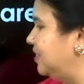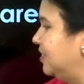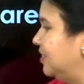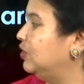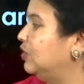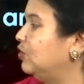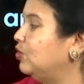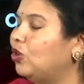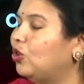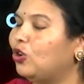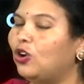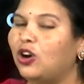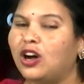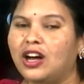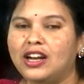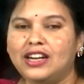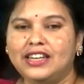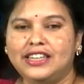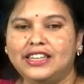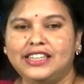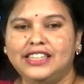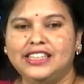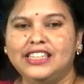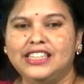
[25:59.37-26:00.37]
You know
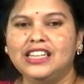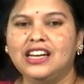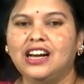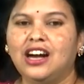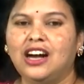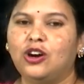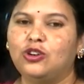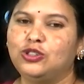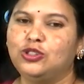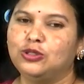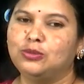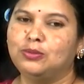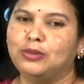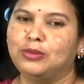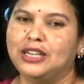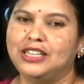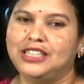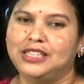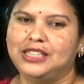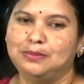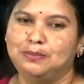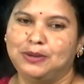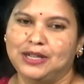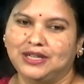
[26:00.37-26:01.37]
already how to
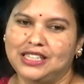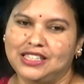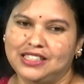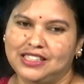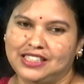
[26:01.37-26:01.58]
multiply